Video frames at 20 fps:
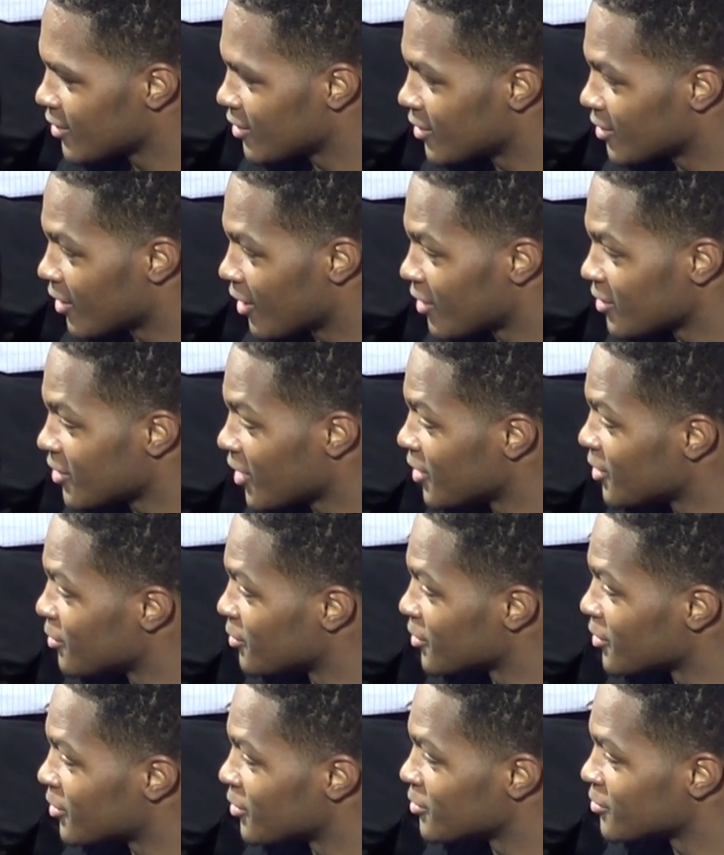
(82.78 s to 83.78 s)
You know, I know
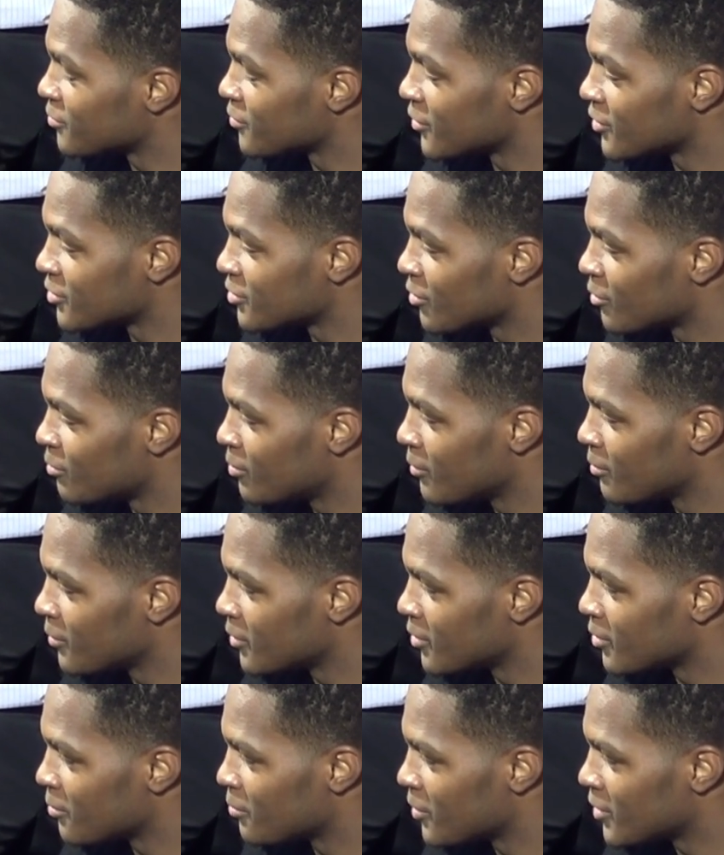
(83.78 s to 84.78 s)
that Coach Figgs is going to put
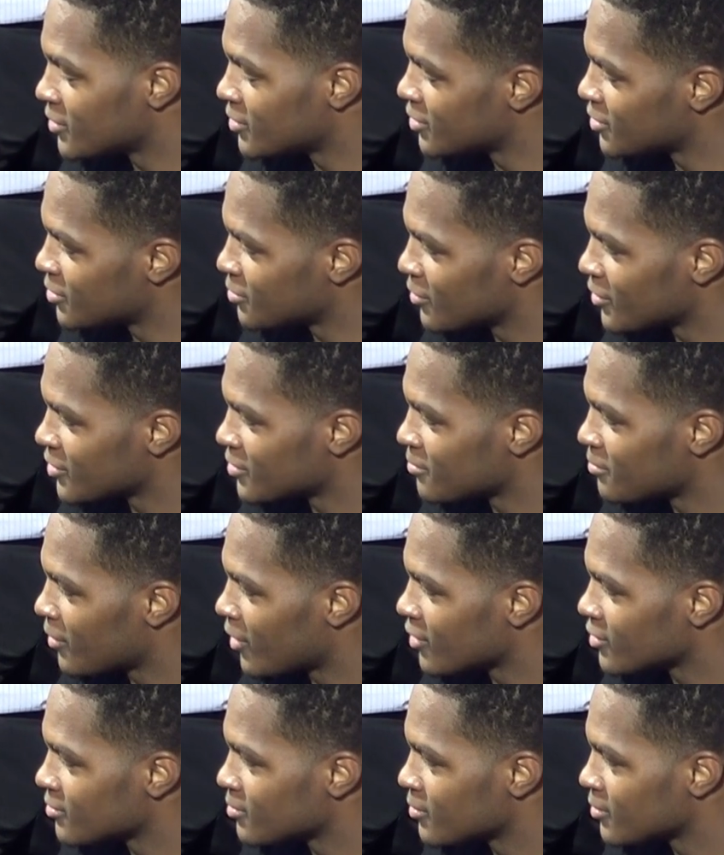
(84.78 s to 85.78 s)
me in the best situation
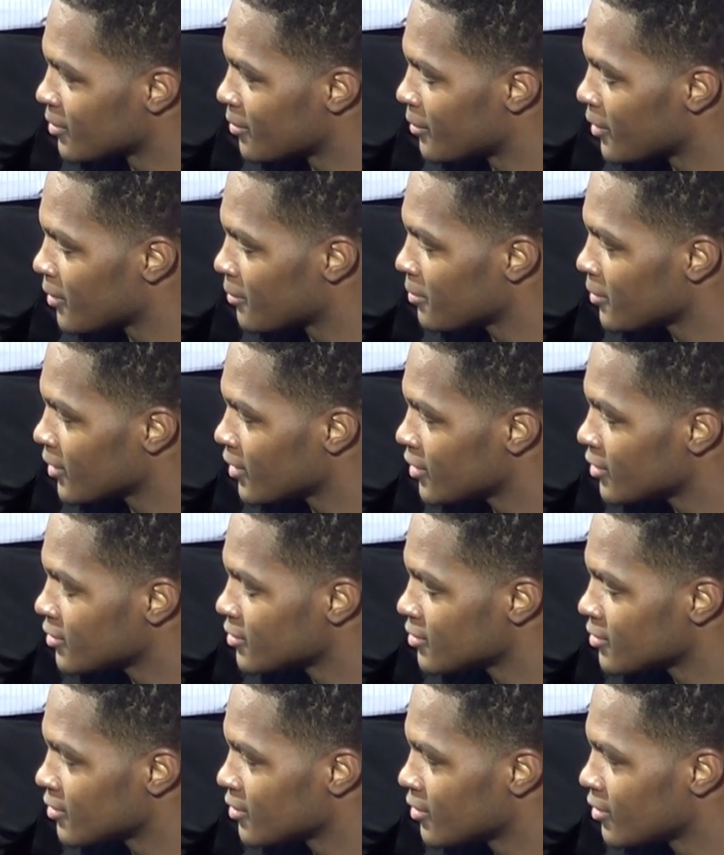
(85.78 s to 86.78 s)
possible to make plays
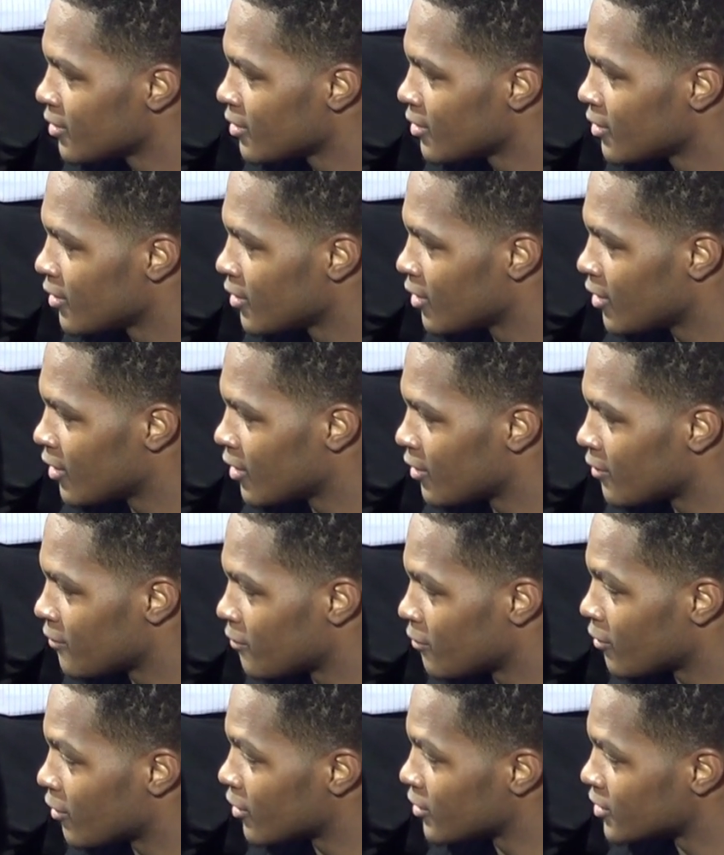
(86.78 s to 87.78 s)

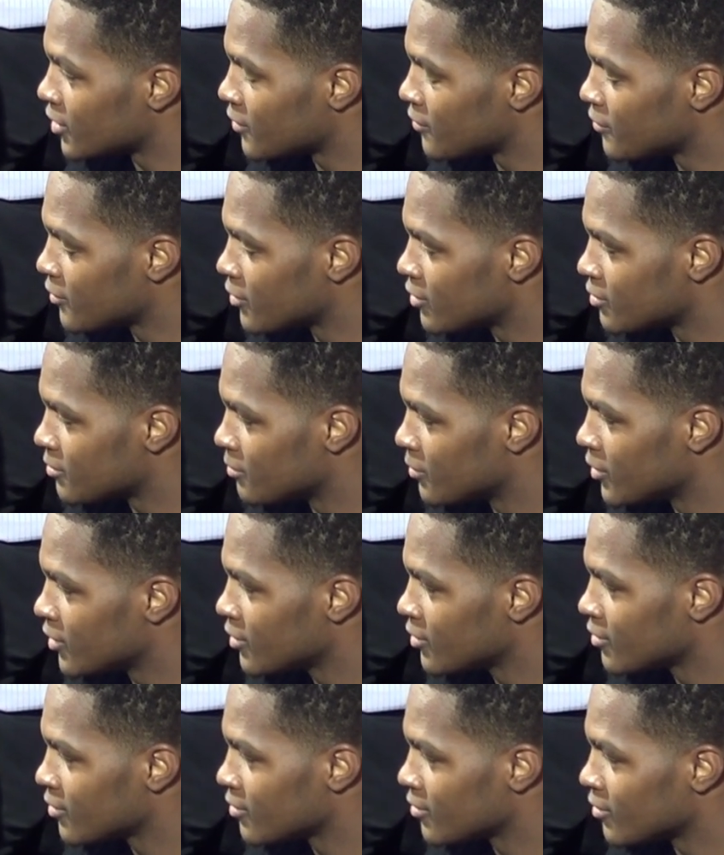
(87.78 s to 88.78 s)
for our defense, but
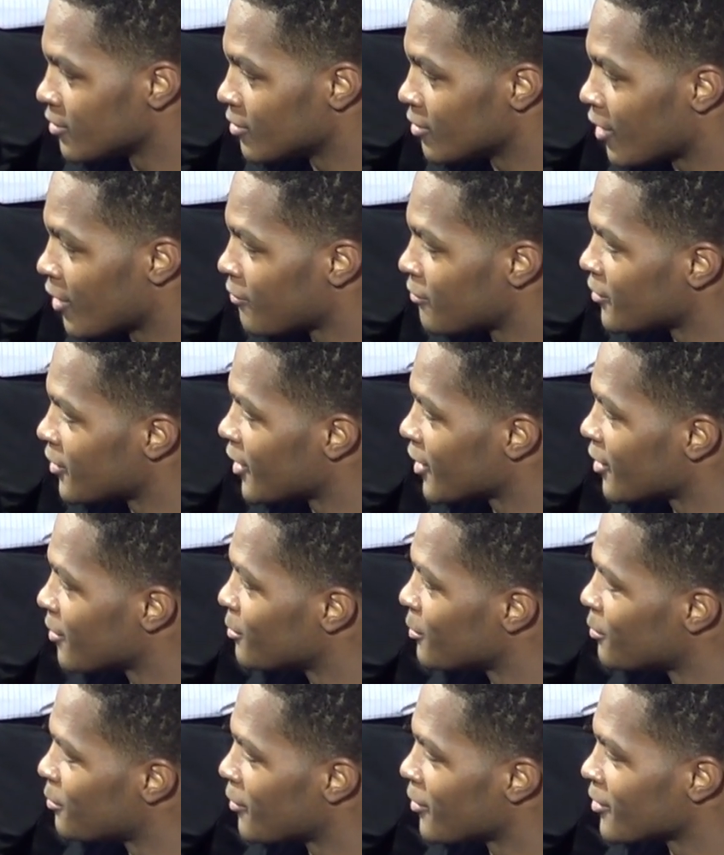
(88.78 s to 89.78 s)
you know, I feel like
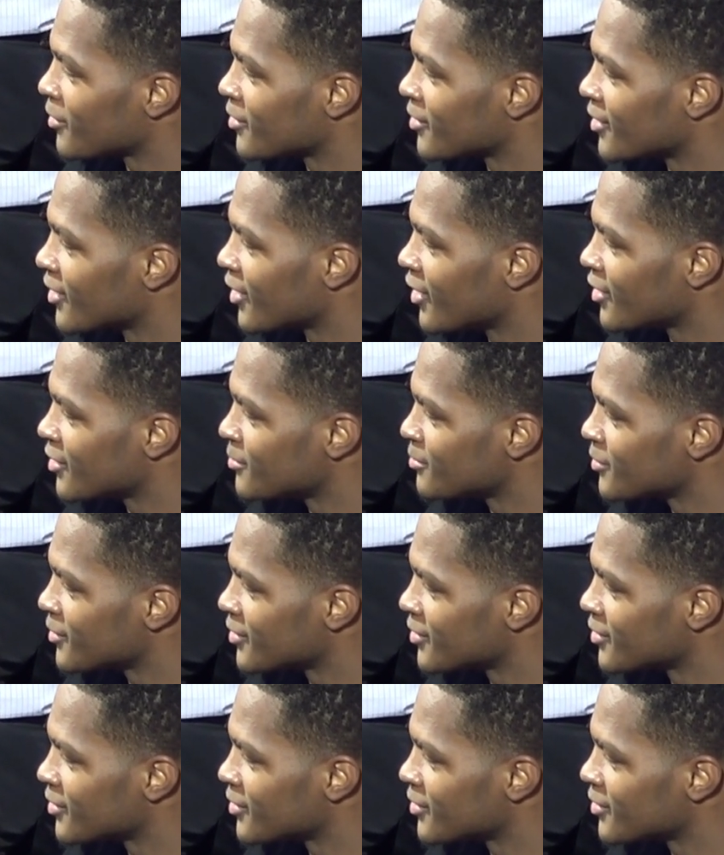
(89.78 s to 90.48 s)
I'm a part of the guys.